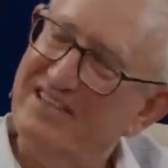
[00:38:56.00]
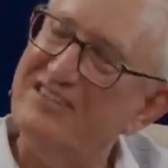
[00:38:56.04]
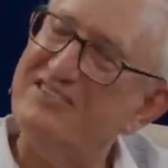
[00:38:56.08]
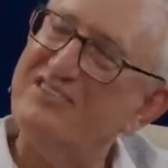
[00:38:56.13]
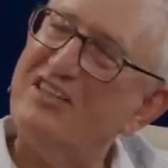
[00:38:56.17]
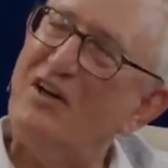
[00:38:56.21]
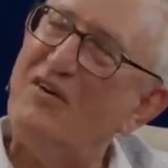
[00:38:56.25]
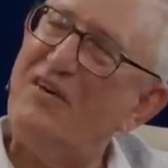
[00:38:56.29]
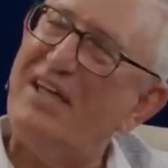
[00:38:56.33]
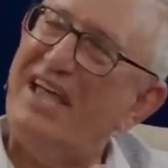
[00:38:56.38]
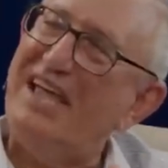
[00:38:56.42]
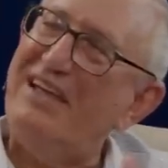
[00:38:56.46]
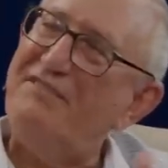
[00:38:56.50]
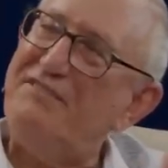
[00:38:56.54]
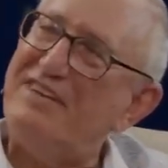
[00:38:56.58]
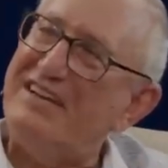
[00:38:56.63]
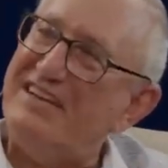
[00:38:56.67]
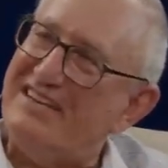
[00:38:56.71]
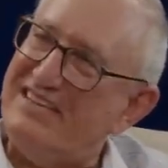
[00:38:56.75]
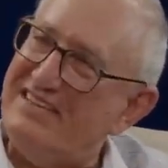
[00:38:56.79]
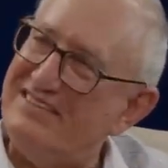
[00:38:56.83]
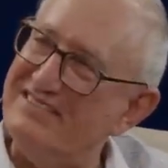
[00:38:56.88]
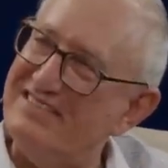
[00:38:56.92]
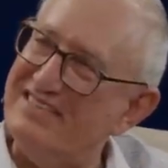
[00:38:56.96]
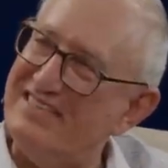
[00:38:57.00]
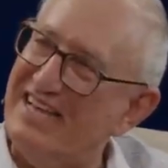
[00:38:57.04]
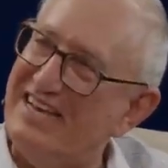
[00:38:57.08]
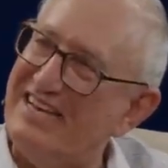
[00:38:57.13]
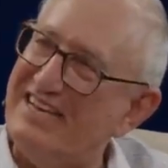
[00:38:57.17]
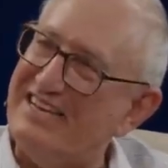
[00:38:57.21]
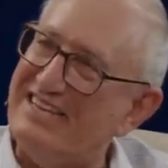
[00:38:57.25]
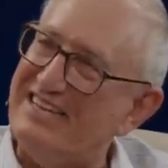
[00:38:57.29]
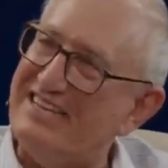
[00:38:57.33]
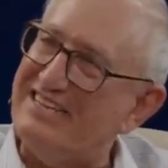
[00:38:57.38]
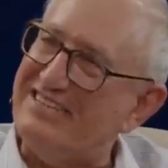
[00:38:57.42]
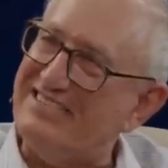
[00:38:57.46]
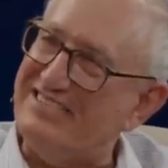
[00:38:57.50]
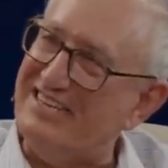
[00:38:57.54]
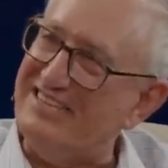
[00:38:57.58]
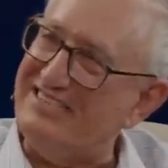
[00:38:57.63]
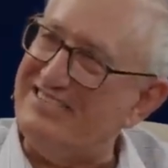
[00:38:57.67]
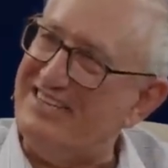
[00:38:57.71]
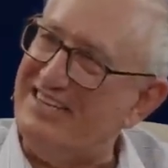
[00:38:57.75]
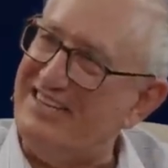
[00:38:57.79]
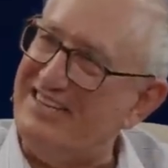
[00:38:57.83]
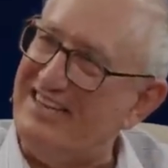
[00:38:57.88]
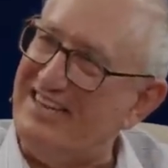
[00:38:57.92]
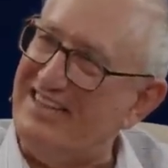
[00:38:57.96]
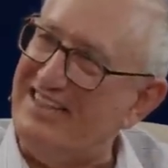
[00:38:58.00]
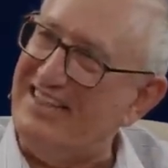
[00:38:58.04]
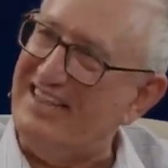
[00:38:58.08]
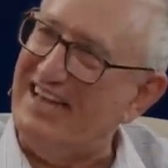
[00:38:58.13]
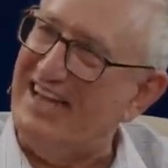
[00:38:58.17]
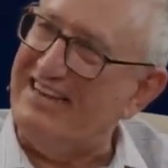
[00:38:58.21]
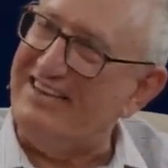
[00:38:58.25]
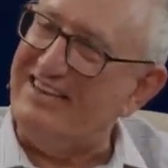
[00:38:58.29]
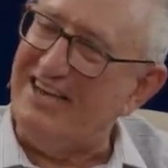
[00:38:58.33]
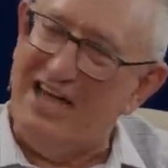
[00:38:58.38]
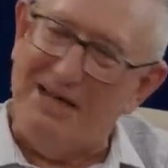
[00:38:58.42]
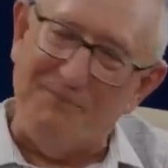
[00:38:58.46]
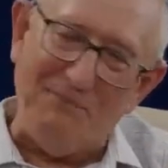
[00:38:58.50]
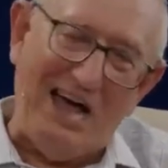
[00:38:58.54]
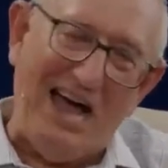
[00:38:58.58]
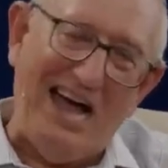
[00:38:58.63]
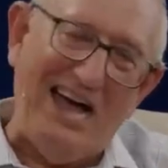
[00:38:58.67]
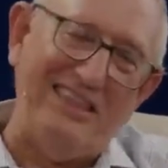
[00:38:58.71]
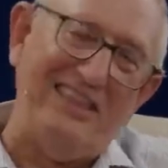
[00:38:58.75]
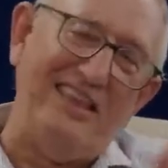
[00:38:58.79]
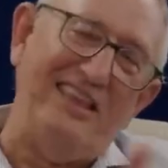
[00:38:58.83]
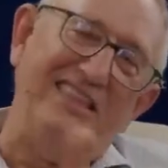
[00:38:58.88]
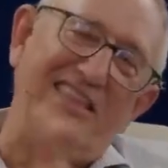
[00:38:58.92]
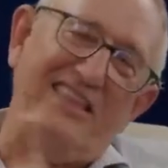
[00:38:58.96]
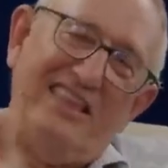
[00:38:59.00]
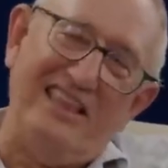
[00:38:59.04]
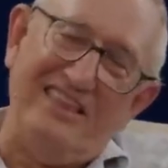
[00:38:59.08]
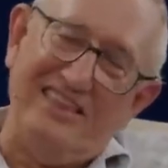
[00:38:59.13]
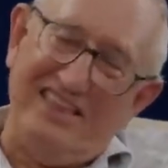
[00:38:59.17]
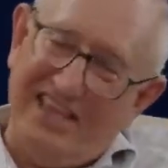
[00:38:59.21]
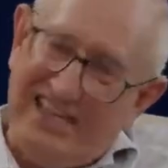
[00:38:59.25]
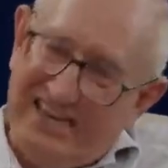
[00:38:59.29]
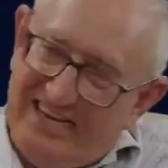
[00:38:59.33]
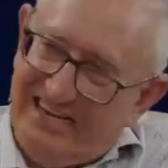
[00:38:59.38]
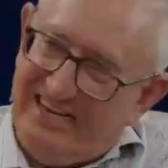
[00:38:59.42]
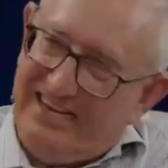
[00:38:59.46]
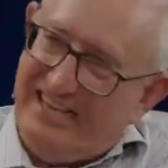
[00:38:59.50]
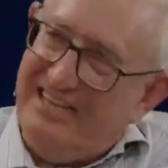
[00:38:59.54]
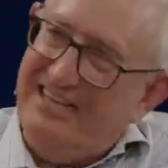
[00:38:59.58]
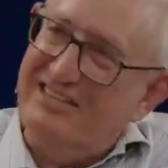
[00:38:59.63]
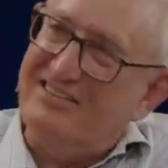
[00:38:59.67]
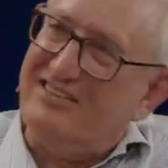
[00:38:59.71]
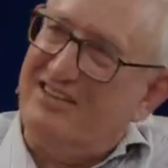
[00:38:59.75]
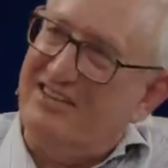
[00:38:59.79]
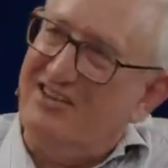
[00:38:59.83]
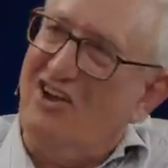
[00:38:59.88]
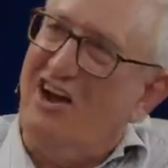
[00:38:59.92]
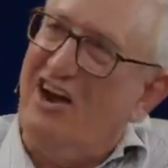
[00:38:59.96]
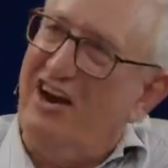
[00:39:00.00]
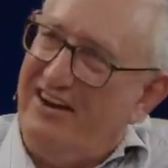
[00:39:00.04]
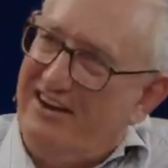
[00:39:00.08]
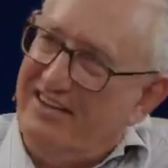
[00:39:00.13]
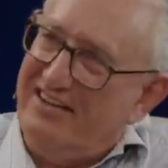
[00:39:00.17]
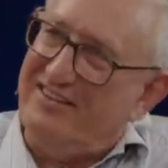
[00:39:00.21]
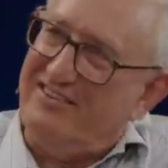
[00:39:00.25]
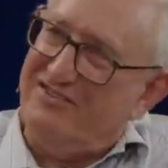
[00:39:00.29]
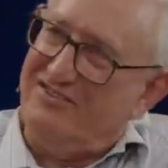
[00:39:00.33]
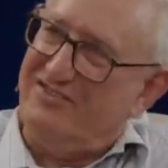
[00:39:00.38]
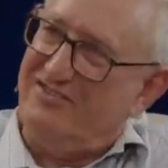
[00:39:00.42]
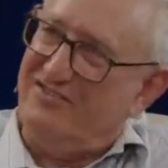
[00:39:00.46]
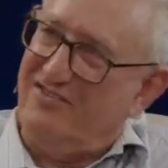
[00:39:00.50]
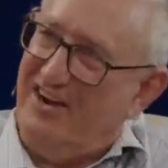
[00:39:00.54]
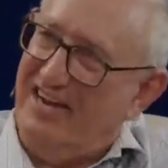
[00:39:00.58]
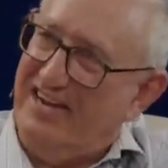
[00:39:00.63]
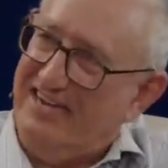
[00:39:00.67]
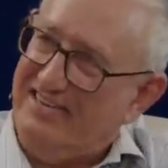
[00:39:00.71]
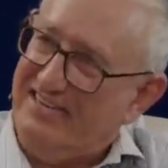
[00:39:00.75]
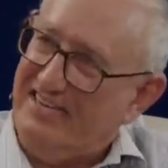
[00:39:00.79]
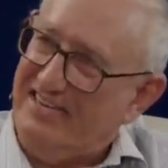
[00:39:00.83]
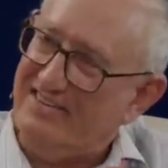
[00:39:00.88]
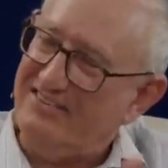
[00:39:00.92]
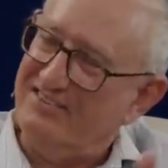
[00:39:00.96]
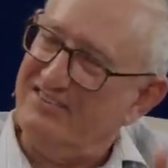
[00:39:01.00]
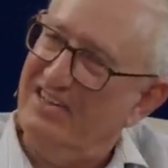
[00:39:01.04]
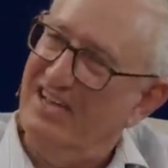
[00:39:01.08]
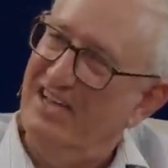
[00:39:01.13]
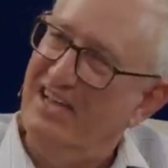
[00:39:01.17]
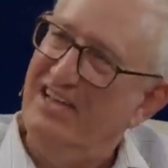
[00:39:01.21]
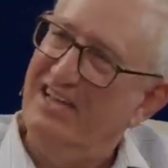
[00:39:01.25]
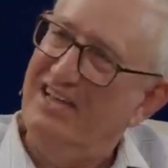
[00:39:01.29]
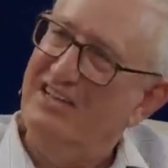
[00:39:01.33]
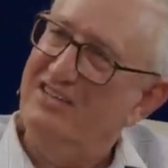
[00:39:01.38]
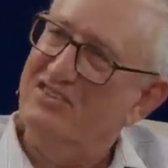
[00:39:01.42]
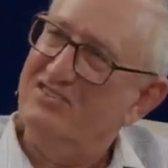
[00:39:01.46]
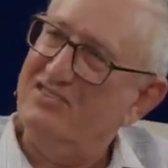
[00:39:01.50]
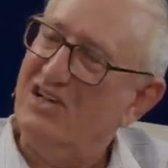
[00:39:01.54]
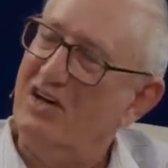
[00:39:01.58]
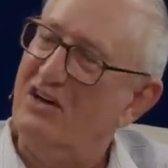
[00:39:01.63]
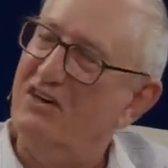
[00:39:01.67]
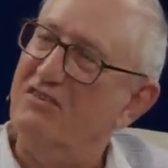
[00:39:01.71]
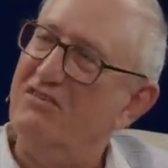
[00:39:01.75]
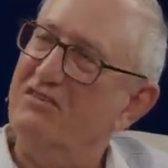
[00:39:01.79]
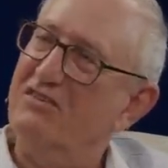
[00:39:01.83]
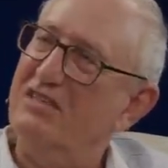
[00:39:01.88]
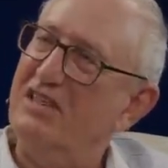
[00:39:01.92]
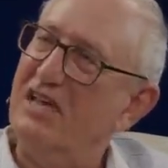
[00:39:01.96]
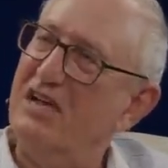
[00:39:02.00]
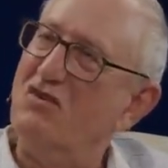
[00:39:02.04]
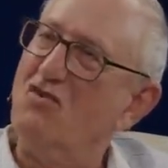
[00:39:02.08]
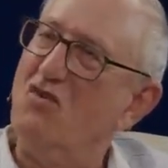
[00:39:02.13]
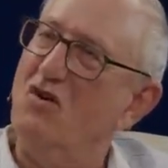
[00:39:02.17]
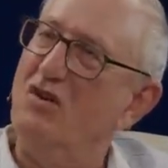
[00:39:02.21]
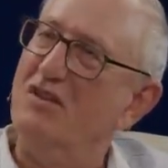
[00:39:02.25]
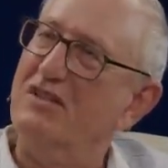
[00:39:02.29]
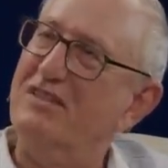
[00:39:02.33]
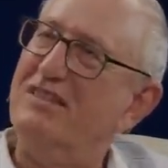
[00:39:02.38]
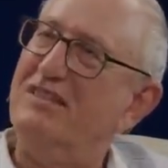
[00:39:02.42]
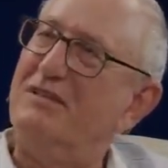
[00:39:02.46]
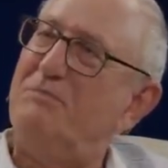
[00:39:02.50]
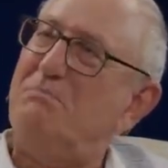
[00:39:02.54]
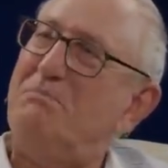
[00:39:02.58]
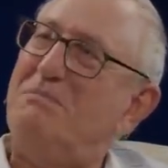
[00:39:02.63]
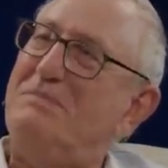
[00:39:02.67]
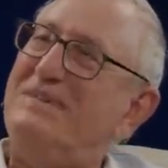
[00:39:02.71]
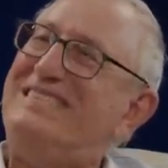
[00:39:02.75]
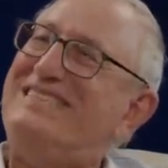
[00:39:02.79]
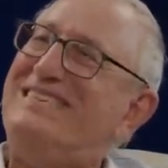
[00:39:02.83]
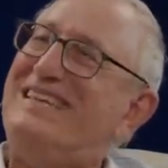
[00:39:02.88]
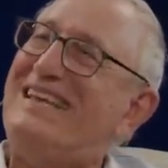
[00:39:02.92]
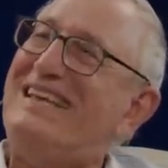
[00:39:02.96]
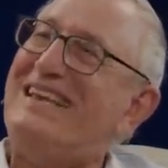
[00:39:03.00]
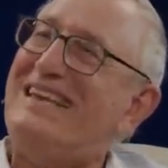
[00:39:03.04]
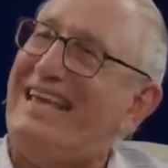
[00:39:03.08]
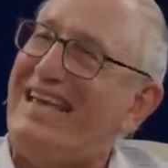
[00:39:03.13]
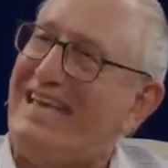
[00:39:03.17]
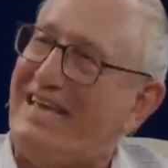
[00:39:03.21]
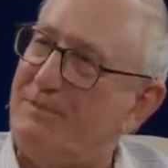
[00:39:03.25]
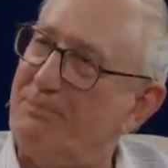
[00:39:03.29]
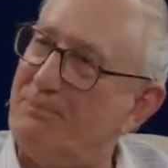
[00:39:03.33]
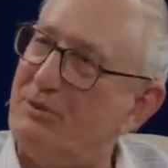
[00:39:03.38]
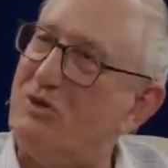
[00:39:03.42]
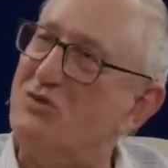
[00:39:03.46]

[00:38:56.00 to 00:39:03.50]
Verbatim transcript: there's no evidence that it existed in yeah. that time other than that it is in Origen's writings. So they call it the missing link